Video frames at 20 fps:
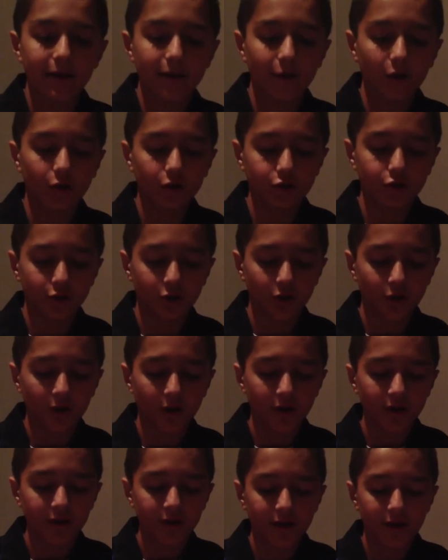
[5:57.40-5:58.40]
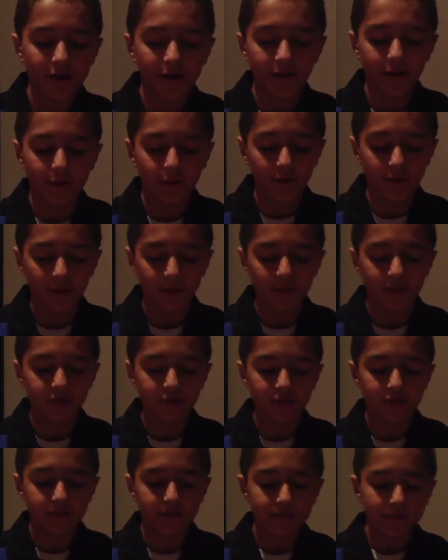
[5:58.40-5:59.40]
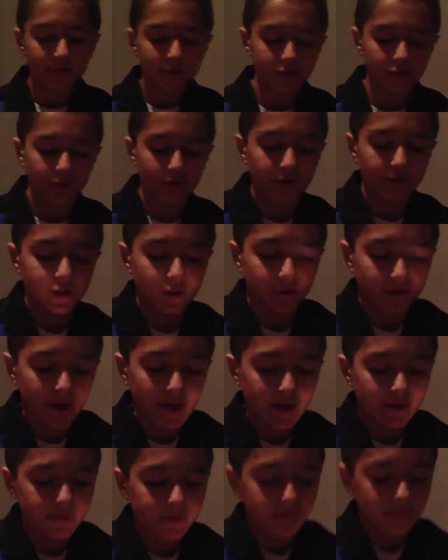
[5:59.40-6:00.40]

an altered art on it, and they wouldn't let me use it, so they took that.